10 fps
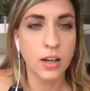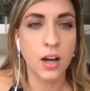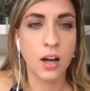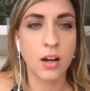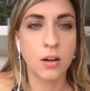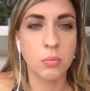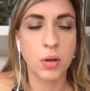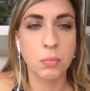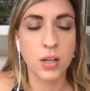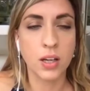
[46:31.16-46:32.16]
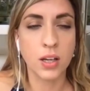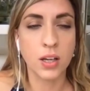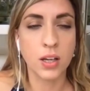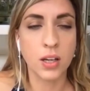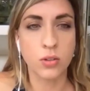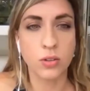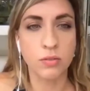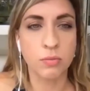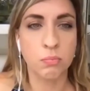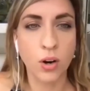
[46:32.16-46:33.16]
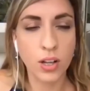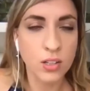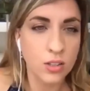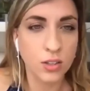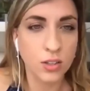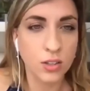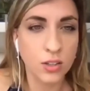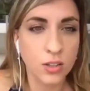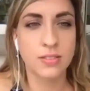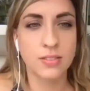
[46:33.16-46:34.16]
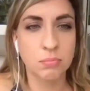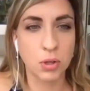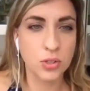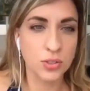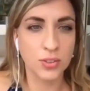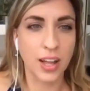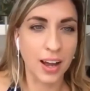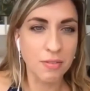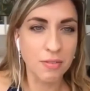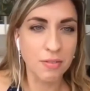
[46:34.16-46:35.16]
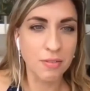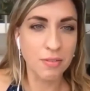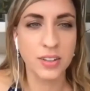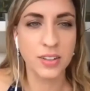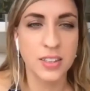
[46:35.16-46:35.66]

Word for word: um, and being sort of brought into your personal life or whatever